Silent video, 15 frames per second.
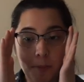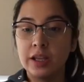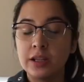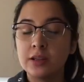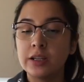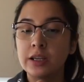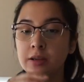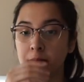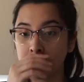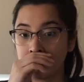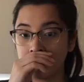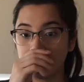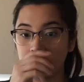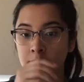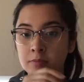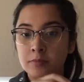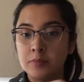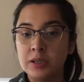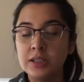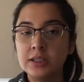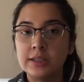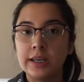And like
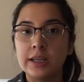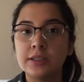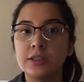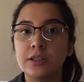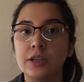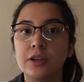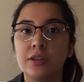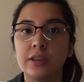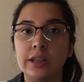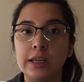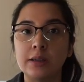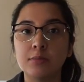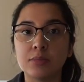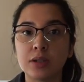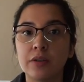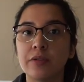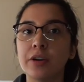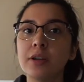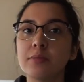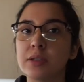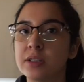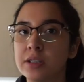BTS, their themes are
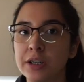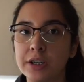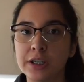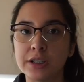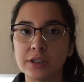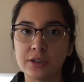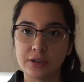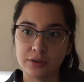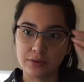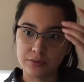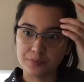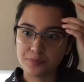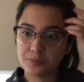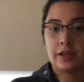very mysterious too.